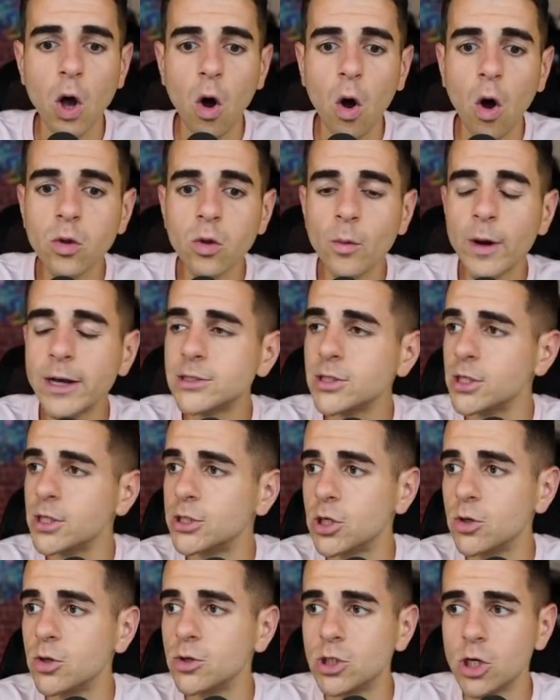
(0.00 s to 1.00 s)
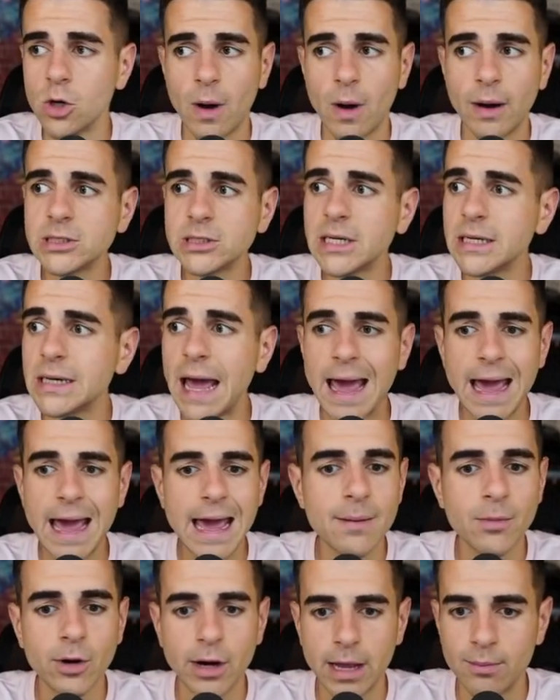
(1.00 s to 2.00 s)
all the way to the 2-2. I was going to
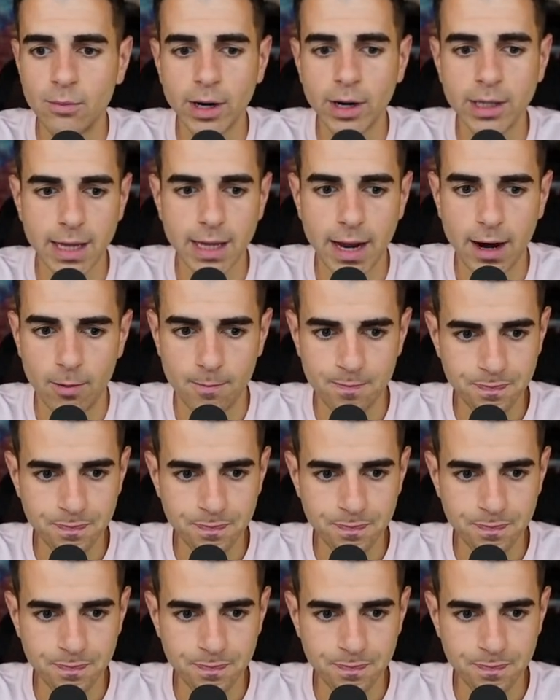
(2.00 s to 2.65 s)
hammer him right there.